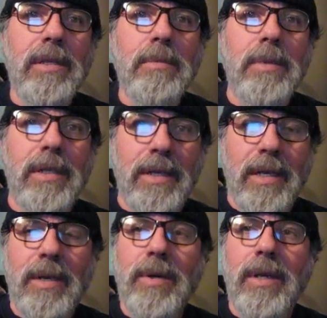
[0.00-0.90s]
but
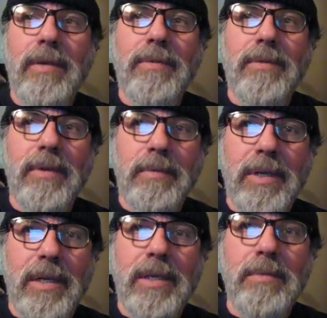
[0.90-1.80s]
now have
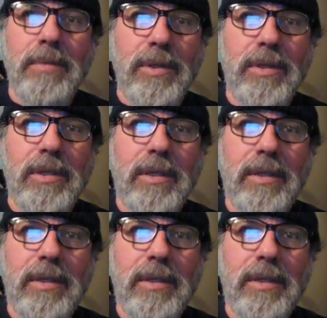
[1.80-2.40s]
obtained mercy.